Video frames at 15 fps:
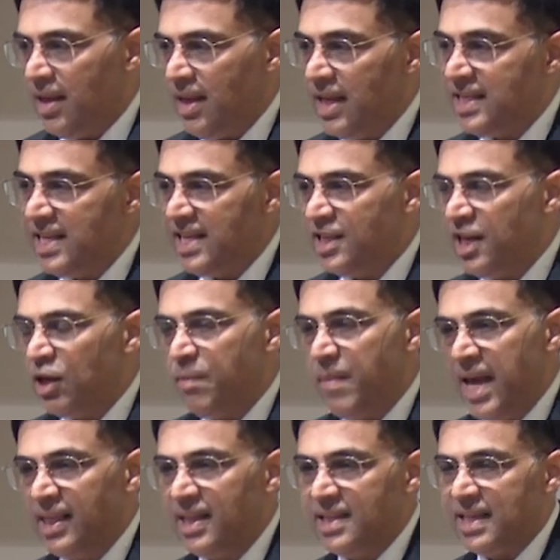it's easier to
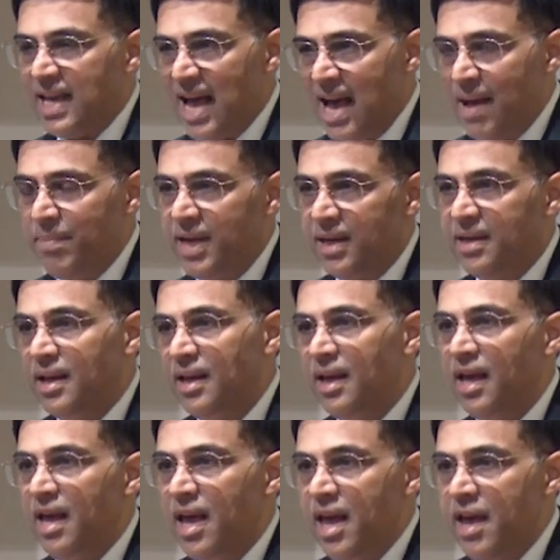make this a habit
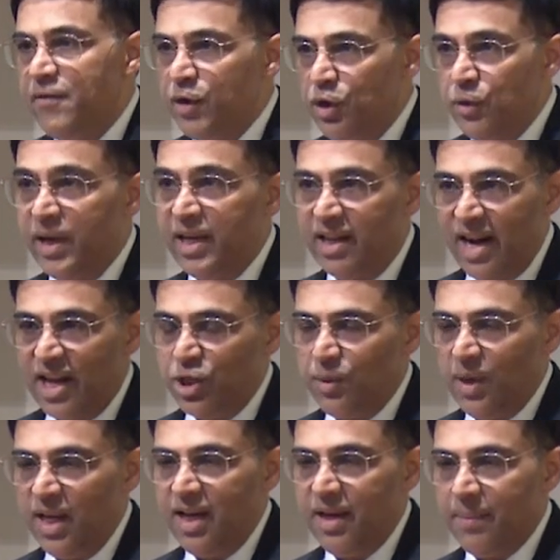if you do it
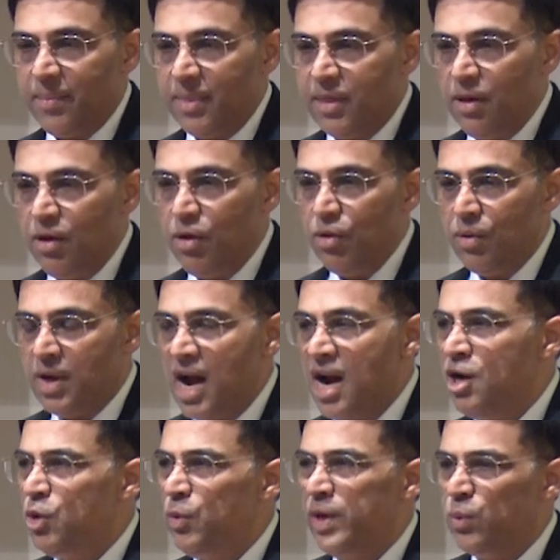gradually. You
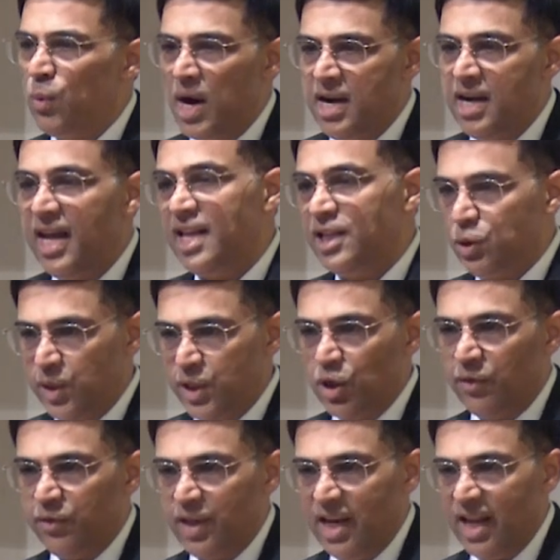can't do it one day and switch
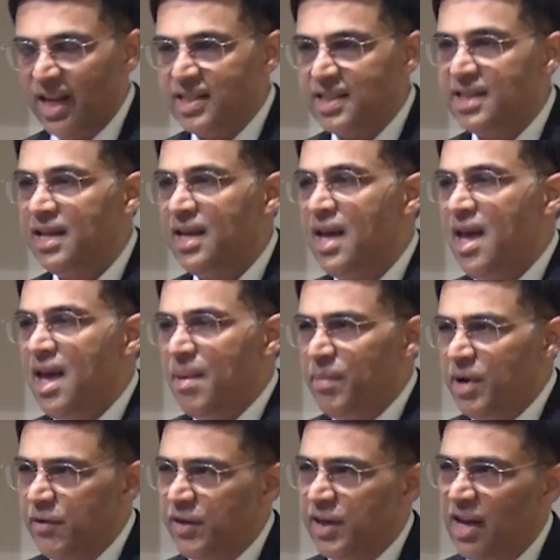off the next.
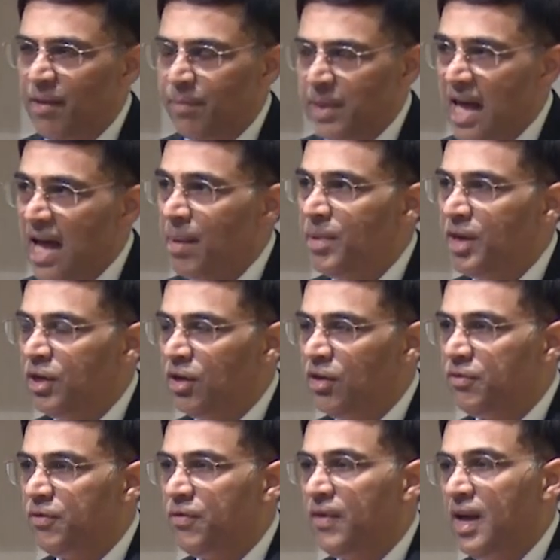But if you develop the habit
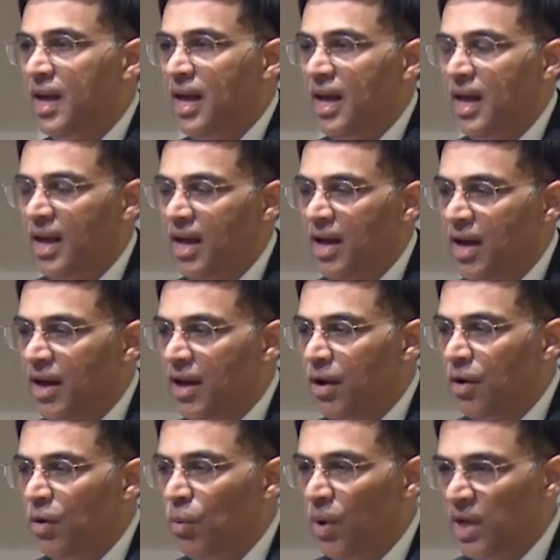of
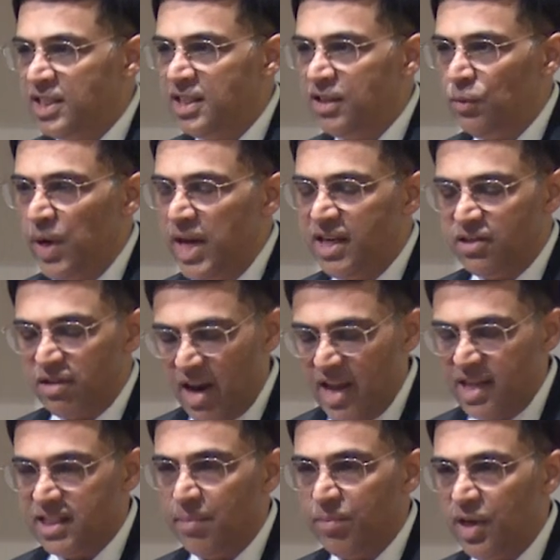once a week
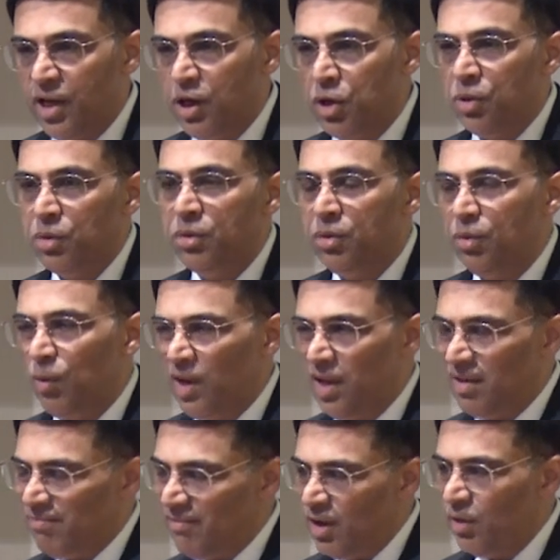trying something new,
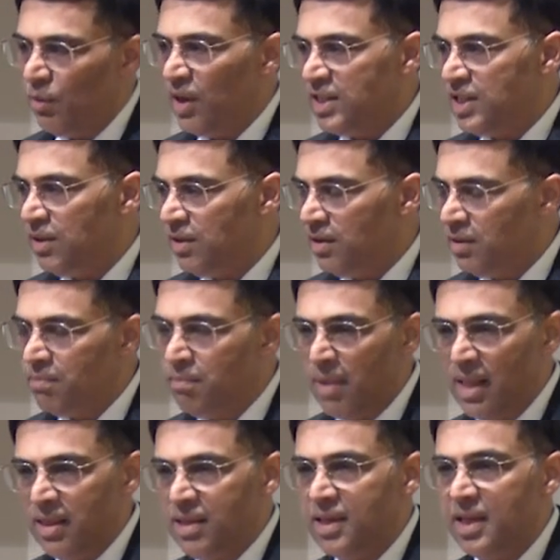once a
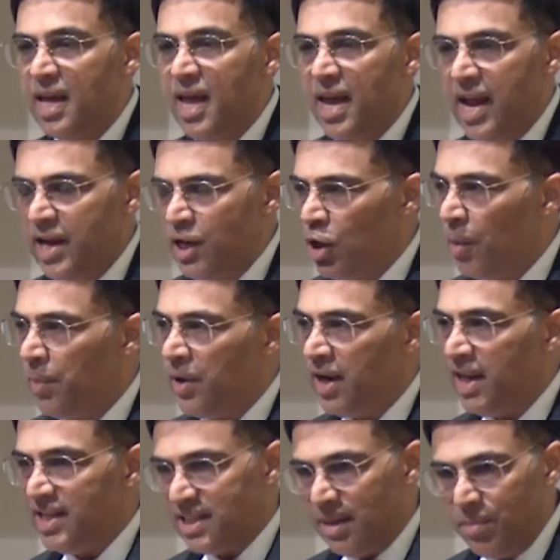month
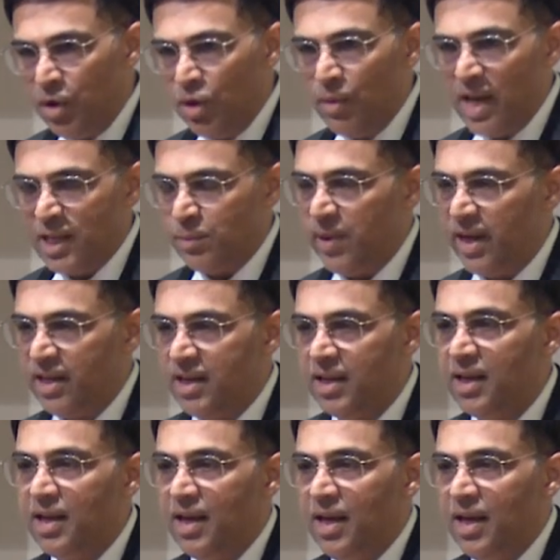incorporating some new aspect